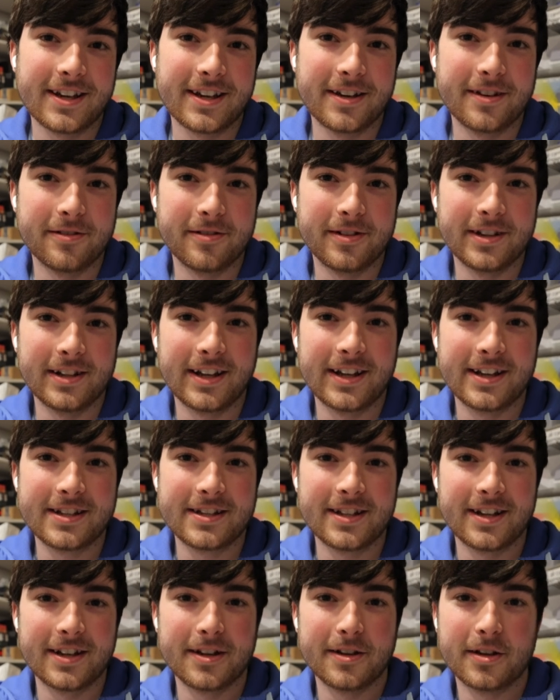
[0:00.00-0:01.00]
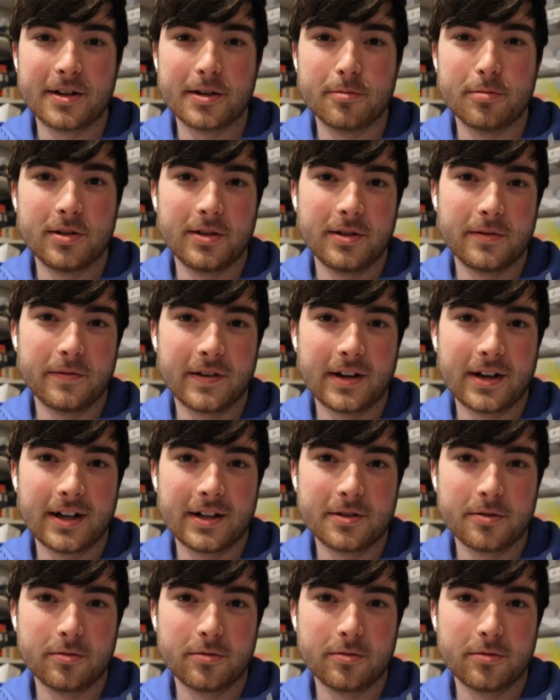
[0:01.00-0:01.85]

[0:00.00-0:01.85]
I realized that I completely forgot